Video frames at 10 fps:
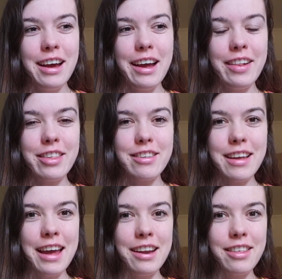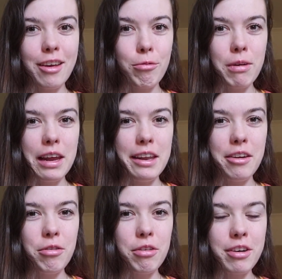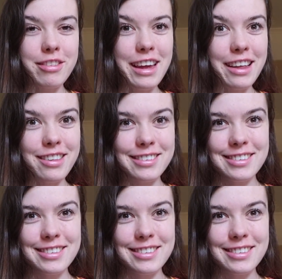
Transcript: and just anything related to those things.